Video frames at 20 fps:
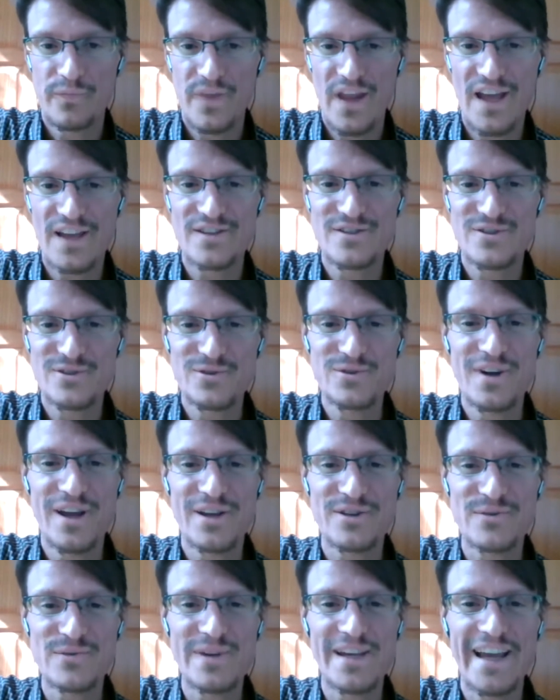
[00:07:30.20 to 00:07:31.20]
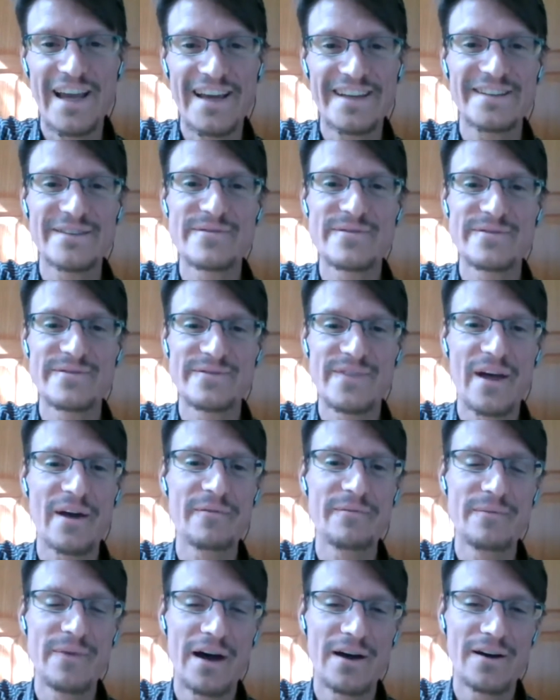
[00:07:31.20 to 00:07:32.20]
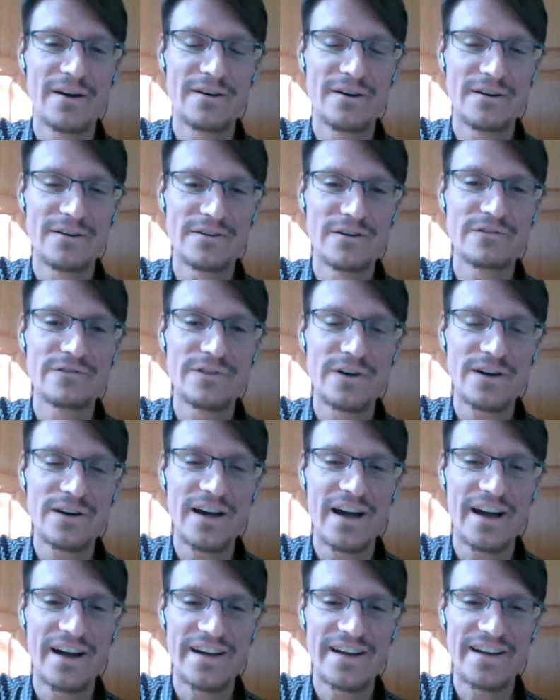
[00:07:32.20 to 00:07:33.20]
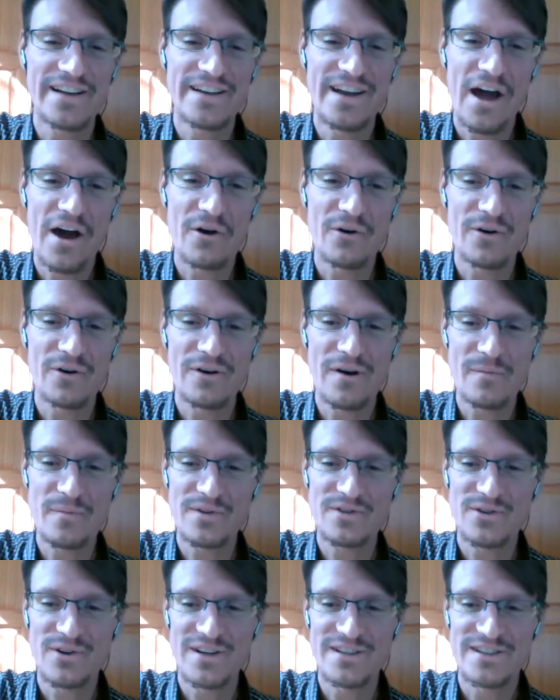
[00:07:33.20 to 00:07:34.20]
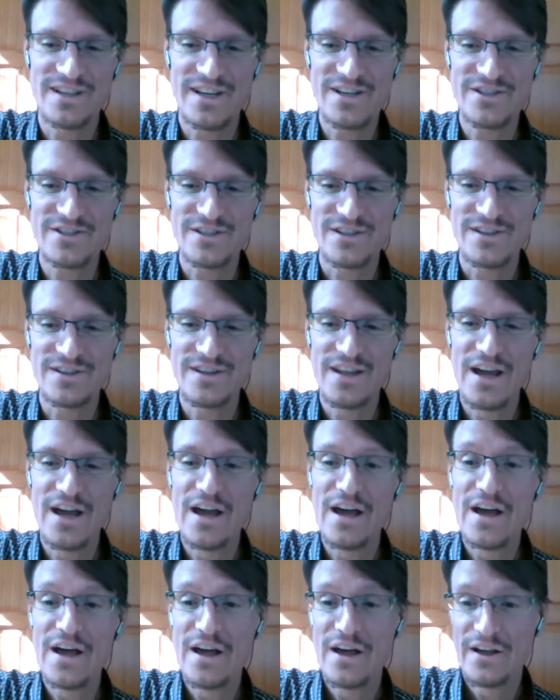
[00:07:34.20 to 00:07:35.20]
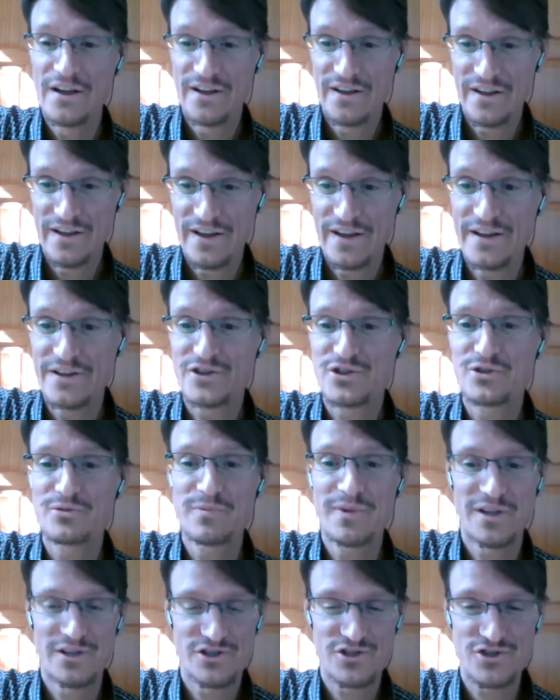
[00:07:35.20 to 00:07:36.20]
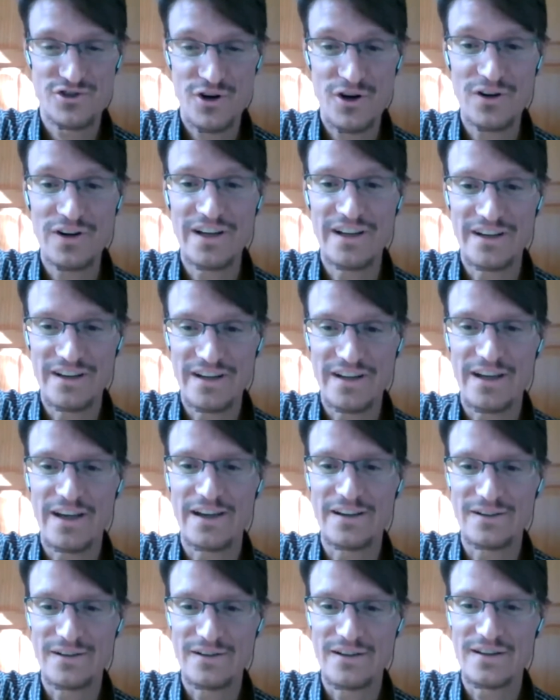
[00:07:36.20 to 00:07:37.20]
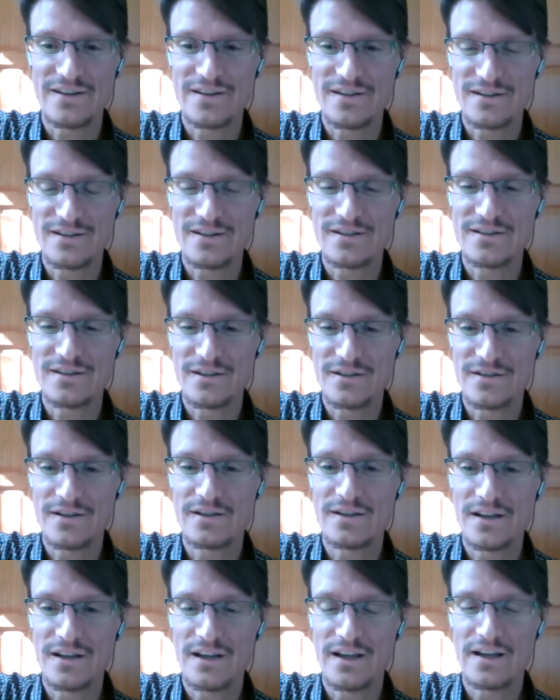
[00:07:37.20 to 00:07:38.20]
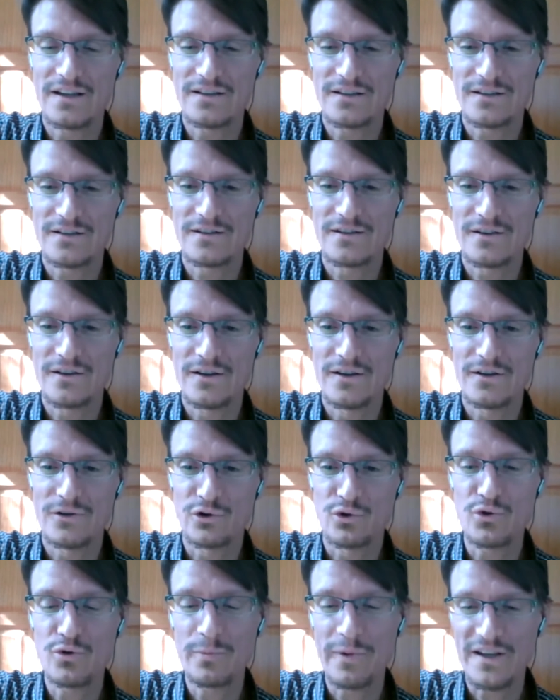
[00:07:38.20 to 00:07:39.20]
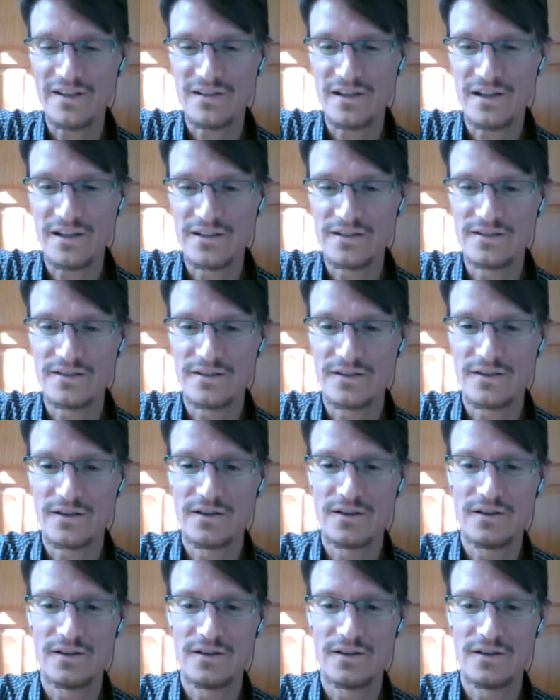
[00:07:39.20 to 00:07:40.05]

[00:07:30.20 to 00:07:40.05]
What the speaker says: as soon as we get a fungi in our repertorization, it should be a strong indicator that this is an indicated group, at least.